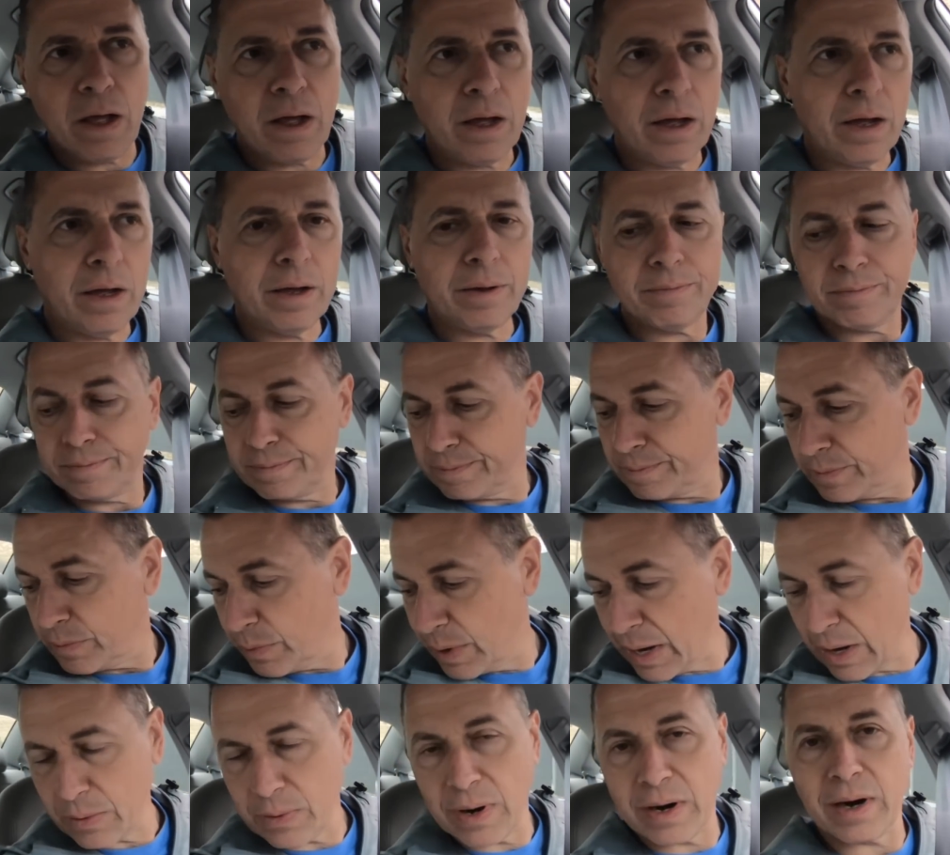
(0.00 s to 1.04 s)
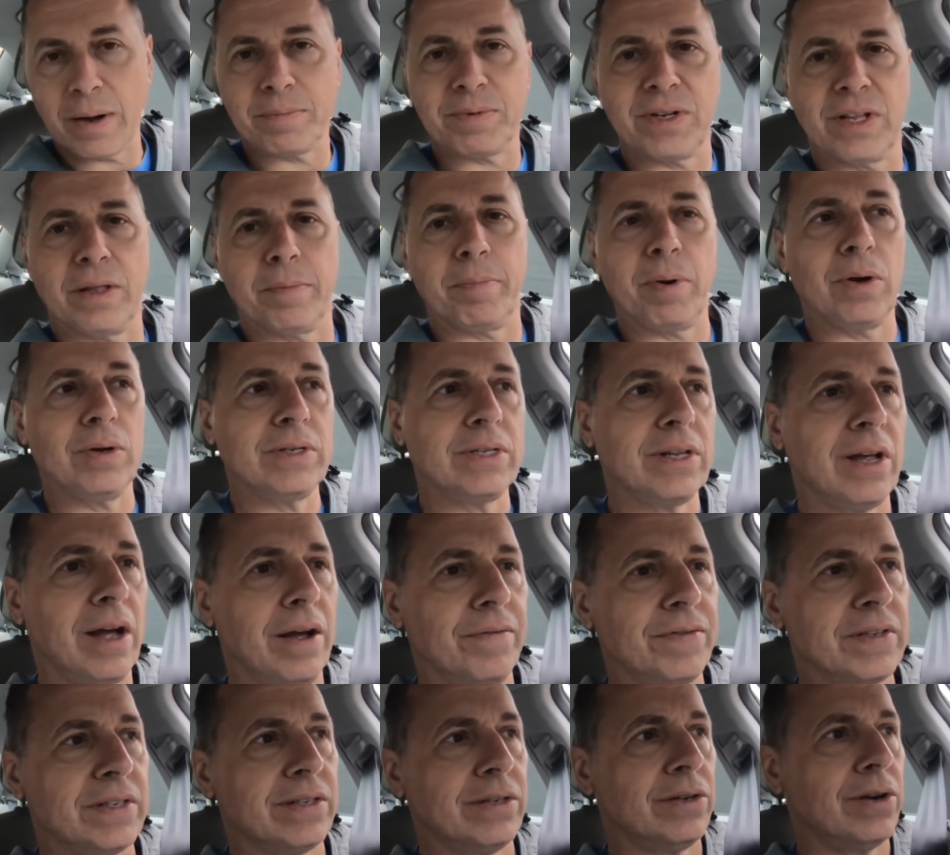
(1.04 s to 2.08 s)
got to run up to the
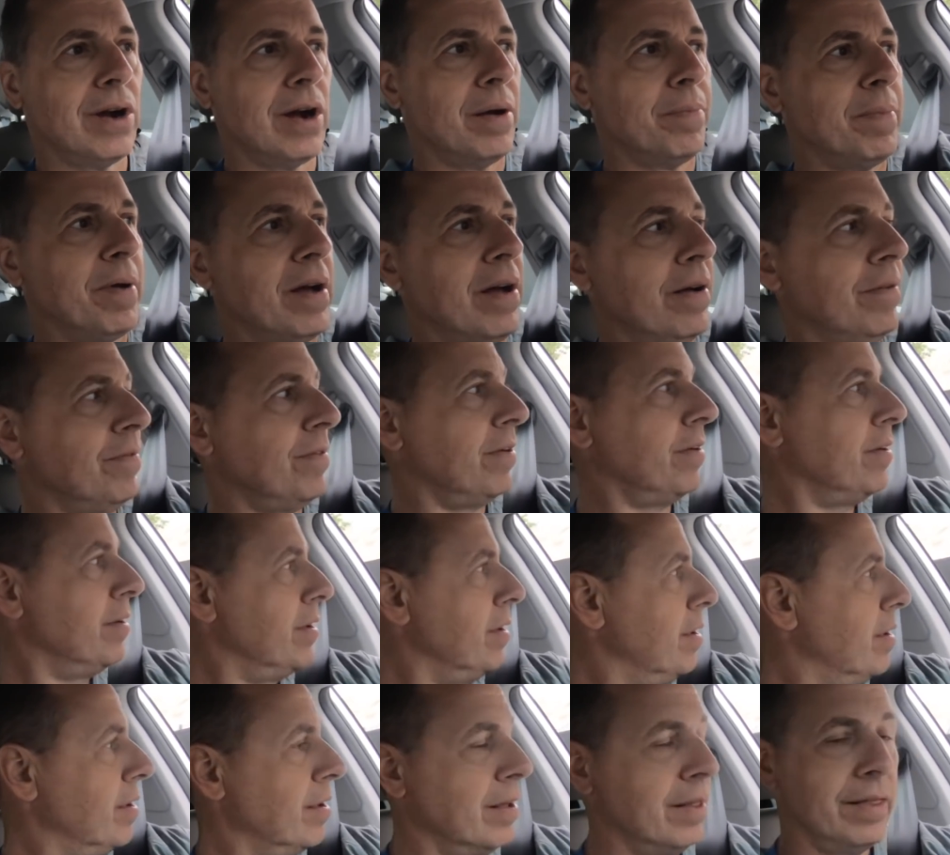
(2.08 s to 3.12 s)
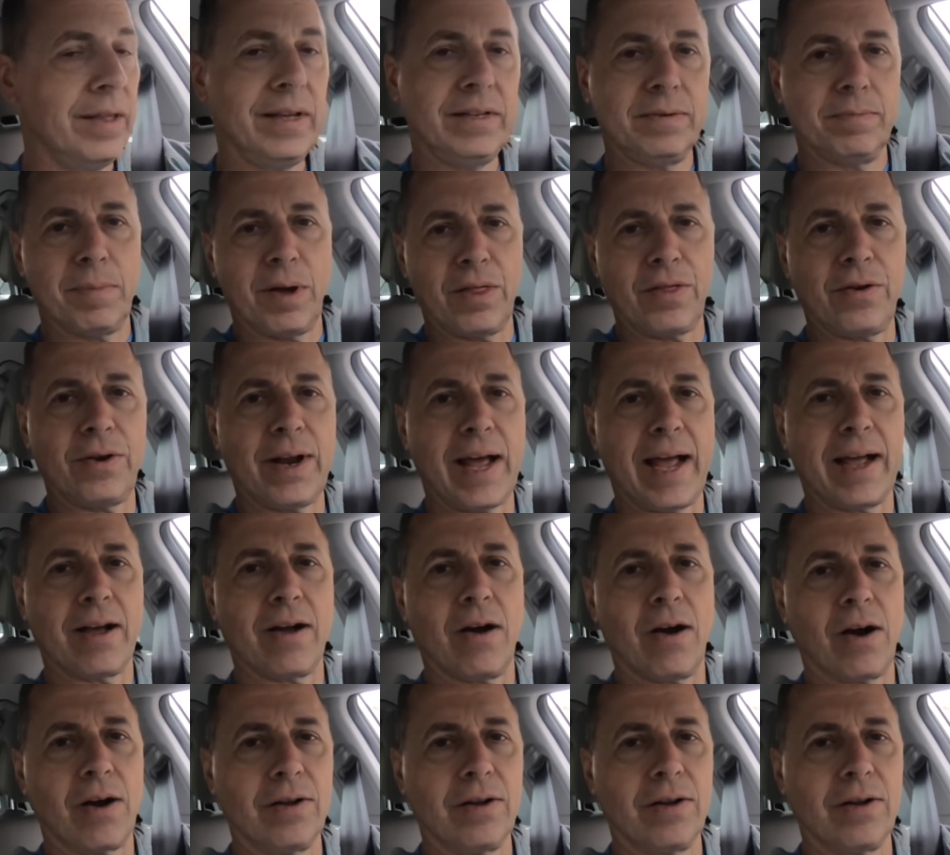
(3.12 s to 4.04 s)
post office and drop off these Mother Day